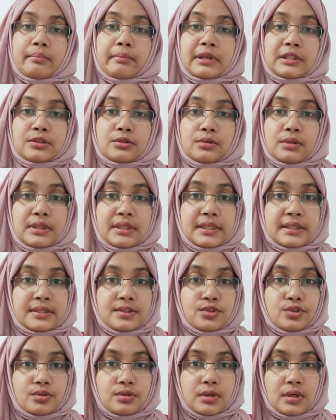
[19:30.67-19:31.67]

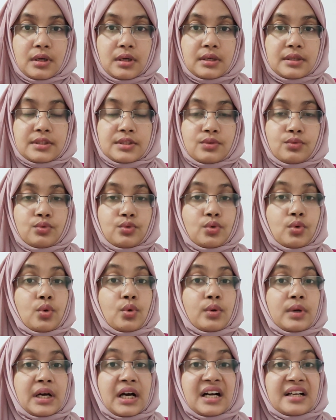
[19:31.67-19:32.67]
buttonless shirts,
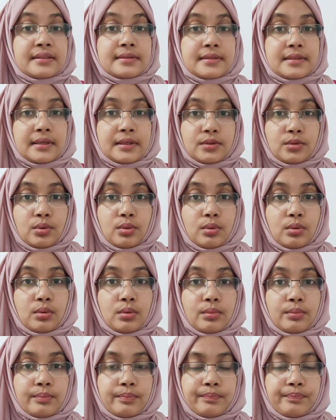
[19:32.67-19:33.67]
no rugs at
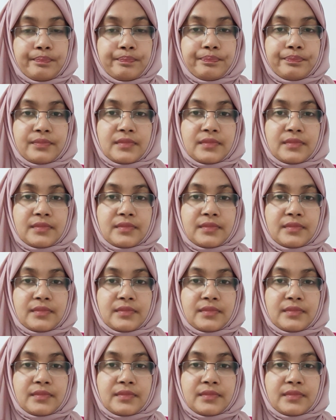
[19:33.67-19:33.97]
home,